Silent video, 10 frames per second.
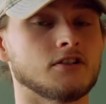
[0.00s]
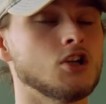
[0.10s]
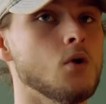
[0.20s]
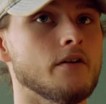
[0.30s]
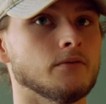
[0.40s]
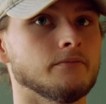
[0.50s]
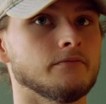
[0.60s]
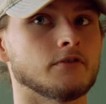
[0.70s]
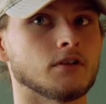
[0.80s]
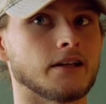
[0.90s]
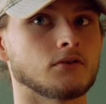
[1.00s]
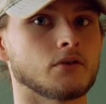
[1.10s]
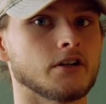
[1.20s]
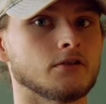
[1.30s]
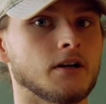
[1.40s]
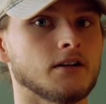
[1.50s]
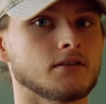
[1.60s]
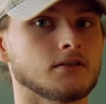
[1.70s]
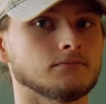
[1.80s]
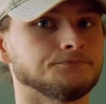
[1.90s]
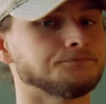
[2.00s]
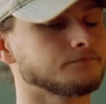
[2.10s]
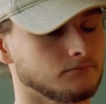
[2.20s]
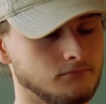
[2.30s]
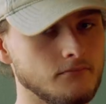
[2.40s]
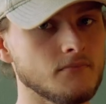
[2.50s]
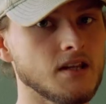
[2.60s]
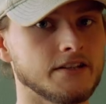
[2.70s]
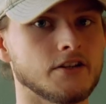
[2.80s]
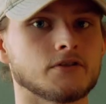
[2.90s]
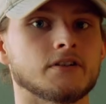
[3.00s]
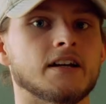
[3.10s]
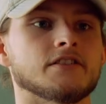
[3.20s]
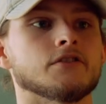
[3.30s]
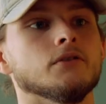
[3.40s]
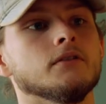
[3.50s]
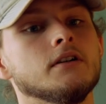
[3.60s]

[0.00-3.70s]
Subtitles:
2 of them for like $300, and those are nice too.